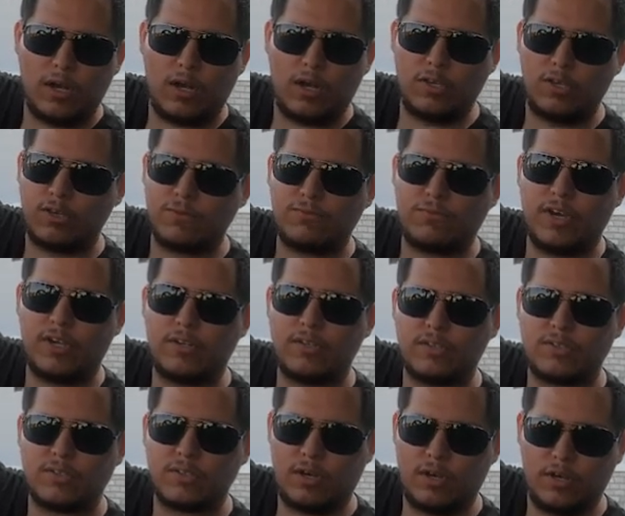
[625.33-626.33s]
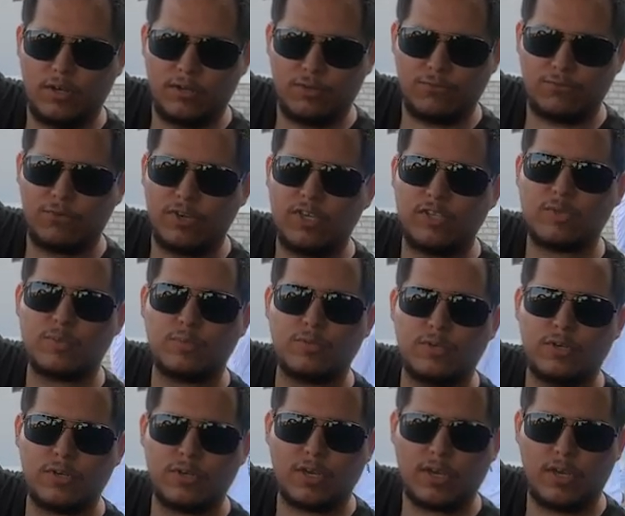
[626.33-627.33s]
You can find us on
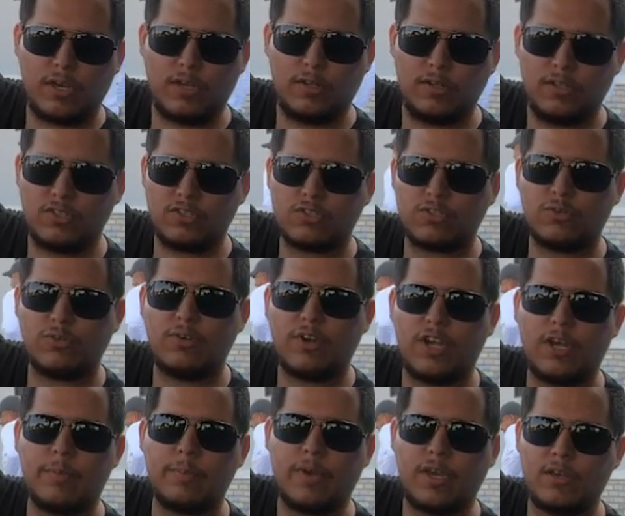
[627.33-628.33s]
Facebook and Instagram.